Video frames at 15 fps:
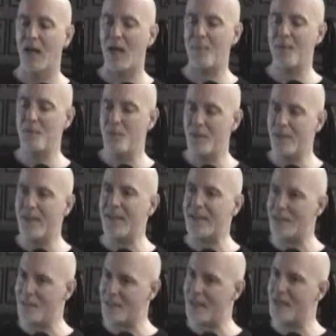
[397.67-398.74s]
I mean, really,
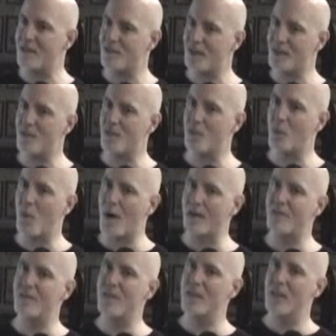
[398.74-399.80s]
can we get a sense of
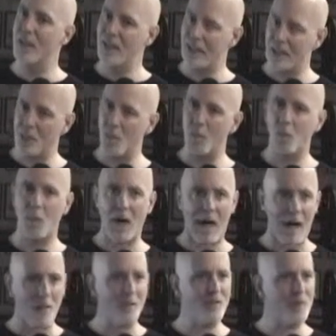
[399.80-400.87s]

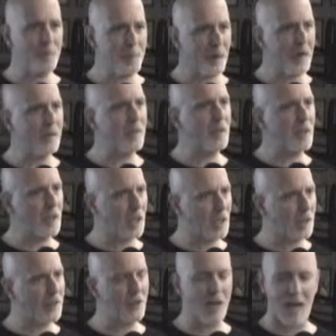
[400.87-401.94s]
how is it part of a
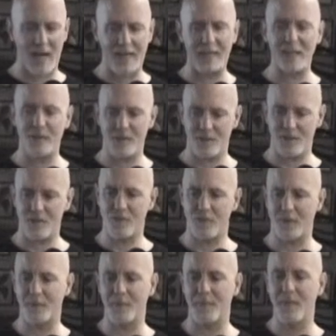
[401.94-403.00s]
larger island
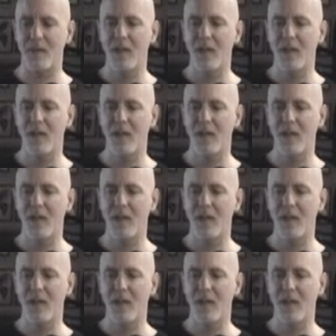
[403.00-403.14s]
system?